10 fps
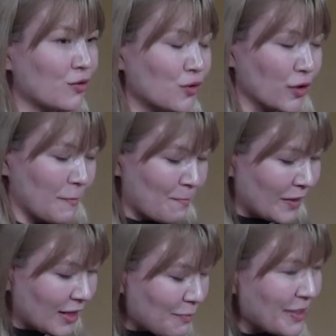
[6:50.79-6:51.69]
Or
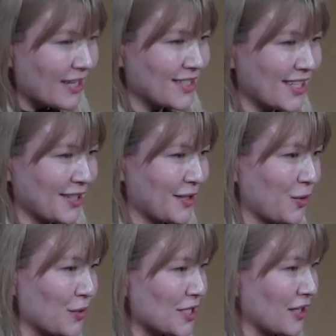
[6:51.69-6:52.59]
let me
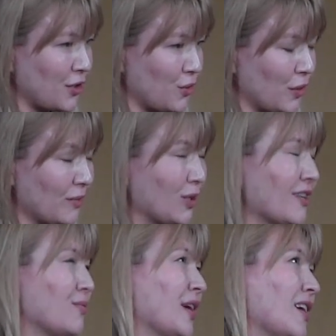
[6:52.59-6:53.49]
contact you
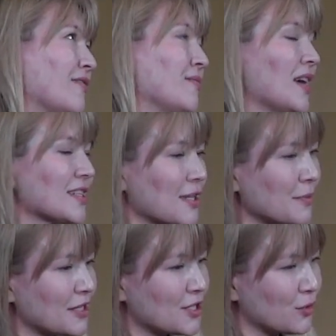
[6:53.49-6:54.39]
whenever we have
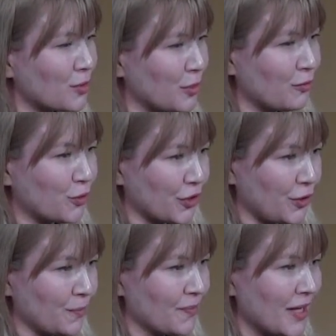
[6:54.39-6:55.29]
something suitable for you,